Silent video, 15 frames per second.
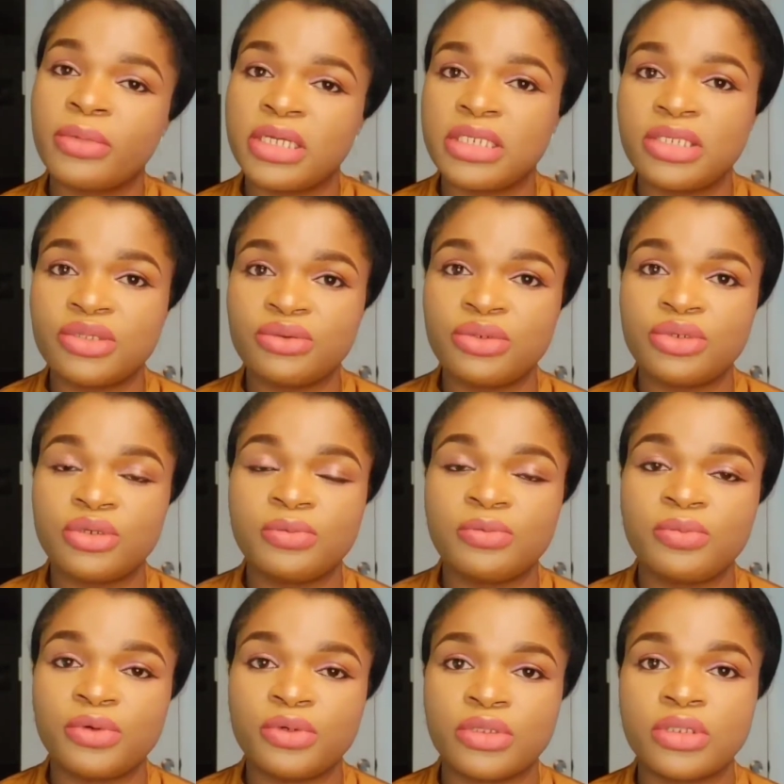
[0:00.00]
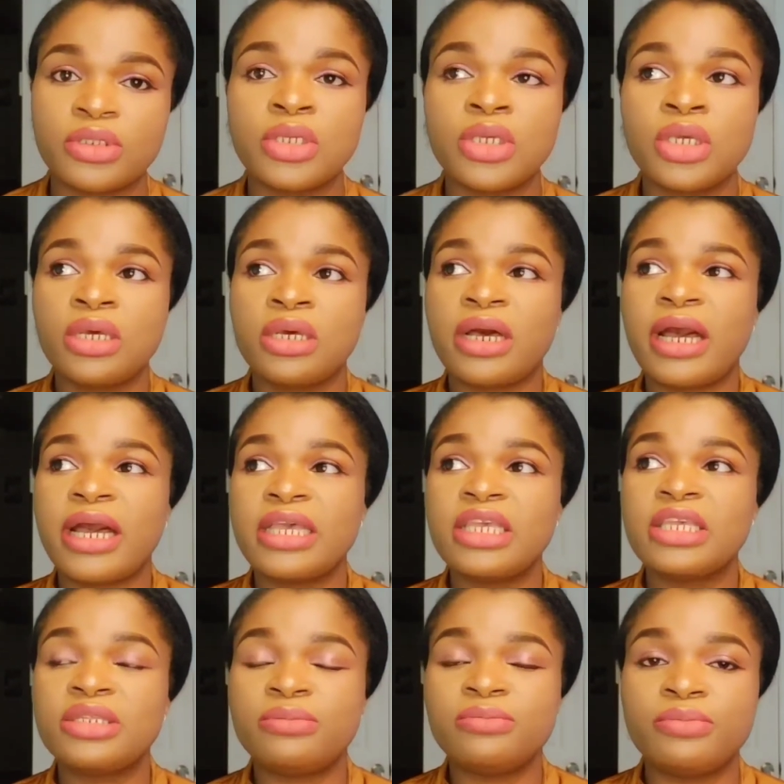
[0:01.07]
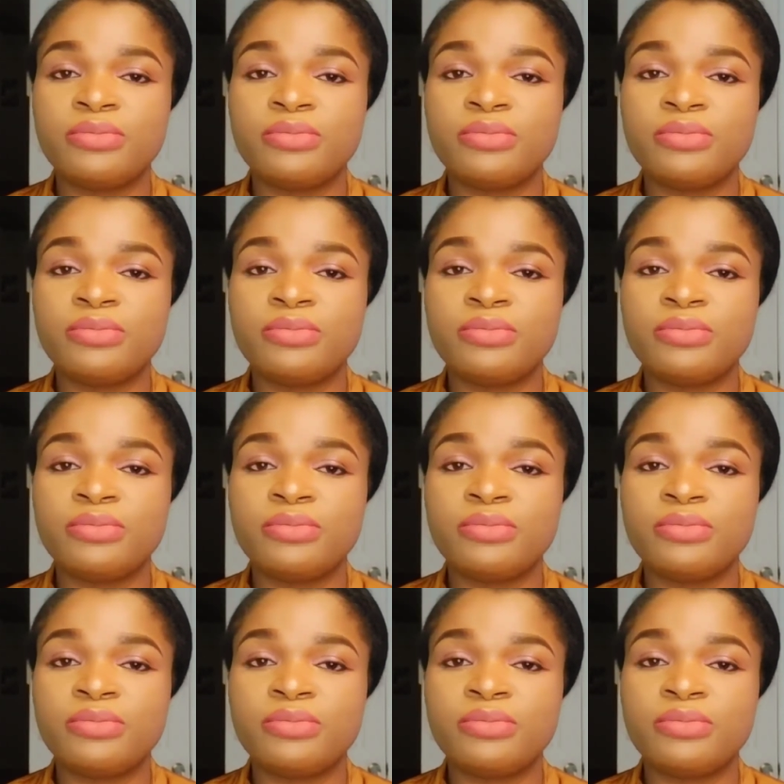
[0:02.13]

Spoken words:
my description box. I